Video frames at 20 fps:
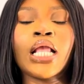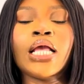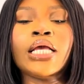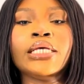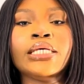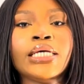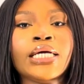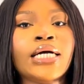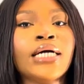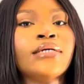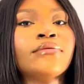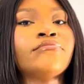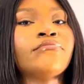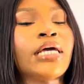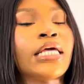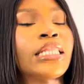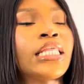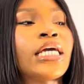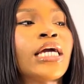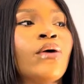Yeah, I
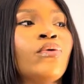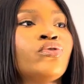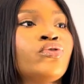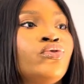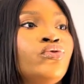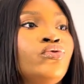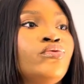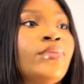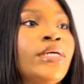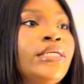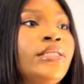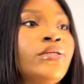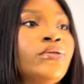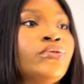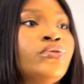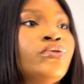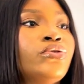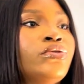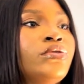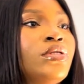think I want to do my
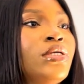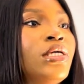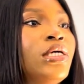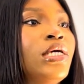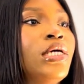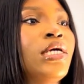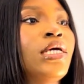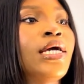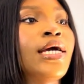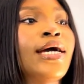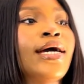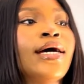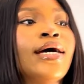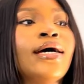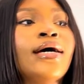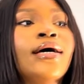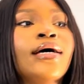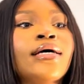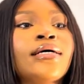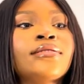nails today,
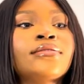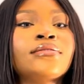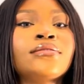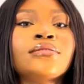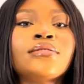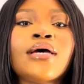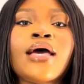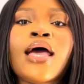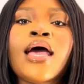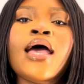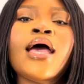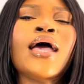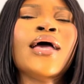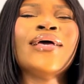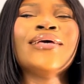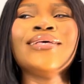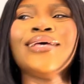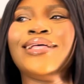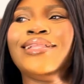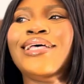and
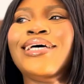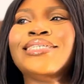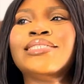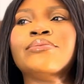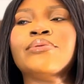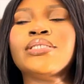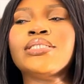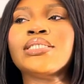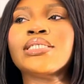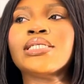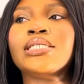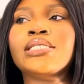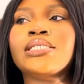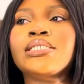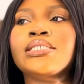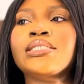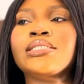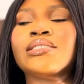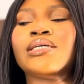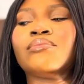yeah, that's basically
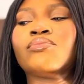it. I